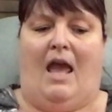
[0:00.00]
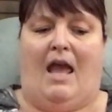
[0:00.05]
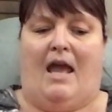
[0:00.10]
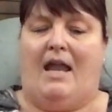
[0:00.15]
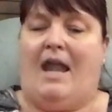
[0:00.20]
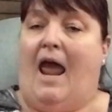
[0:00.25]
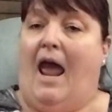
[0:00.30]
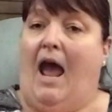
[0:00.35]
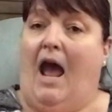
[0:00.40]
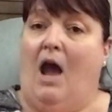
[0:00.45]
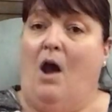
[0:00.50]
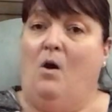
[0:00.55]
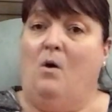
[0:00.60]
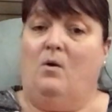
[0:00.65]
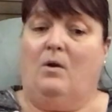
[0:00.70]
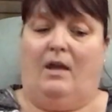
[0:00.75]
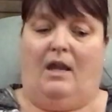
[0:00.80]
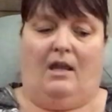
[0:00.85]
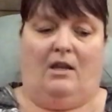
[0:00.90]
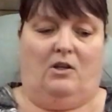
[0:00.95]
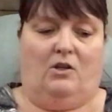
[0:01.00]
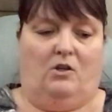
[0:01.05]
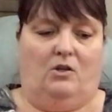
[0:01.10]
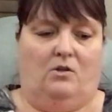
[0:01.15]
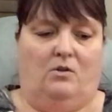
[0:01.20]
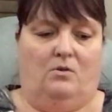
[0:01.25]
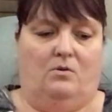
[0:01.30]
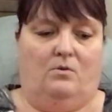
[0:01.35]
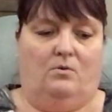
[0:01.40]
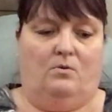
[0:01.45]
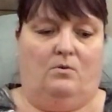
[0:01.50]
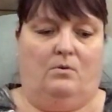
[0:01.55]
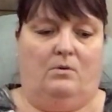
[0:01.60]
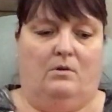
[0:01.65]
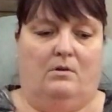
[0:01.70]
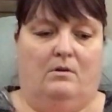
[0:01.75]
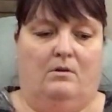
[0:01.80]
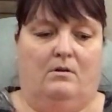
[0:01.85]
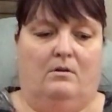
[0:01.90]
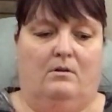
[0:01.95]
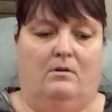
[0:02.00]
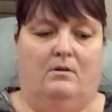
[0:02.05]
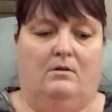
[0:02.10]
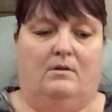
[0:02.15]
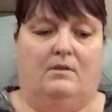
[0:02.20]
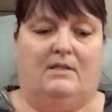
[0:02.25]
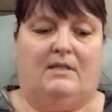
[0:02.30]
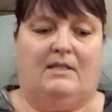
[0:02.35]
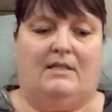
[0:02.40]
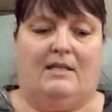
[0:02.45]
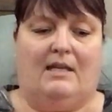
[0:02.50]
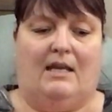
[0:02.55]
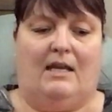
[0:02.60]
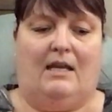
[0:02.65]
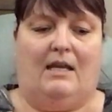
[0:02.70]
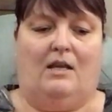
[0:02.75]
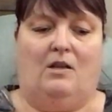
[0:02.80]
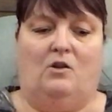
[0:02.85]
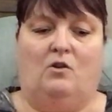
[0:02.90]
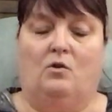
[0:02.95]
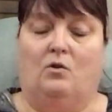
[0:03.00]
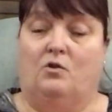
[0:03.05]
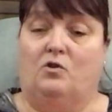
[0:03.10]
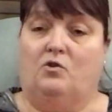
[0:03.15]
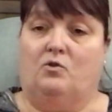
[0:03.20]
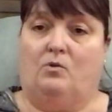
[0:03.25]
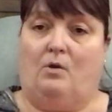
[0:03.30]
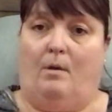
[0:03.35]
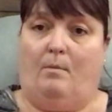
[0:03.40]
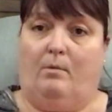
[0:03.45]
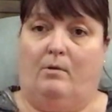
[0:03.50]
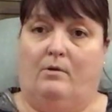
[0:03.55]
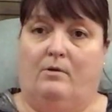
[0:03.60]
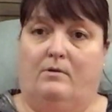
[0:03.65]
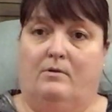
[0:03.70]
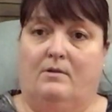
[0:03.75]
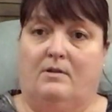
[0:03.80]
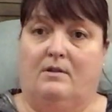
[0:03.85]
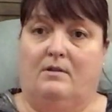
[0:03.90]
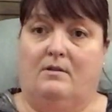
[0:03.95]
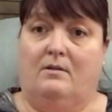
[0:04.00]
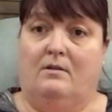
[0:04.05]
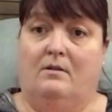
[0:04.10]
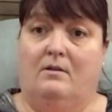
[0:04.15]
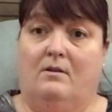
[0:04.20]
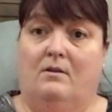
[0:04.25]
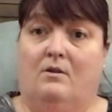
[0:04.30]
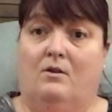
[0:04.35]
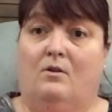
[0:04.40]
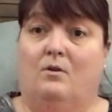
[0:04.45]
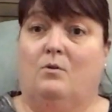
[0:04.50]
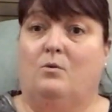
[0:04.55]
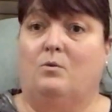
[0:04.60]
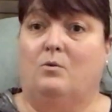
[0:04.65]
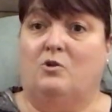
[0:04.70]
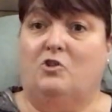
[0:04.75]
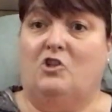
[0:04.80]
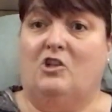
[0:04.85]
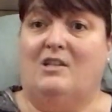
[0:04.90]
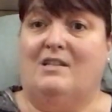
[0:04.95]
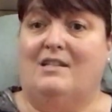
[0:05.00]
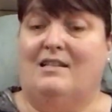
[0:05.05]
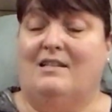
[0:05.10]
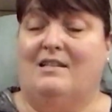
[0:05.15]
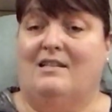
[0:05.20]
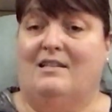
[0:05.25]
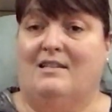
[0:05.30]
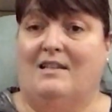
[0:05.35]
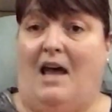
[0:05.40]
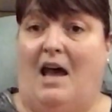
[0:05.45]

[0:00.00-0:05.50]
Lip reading: And how can you see your troubles through Jesus'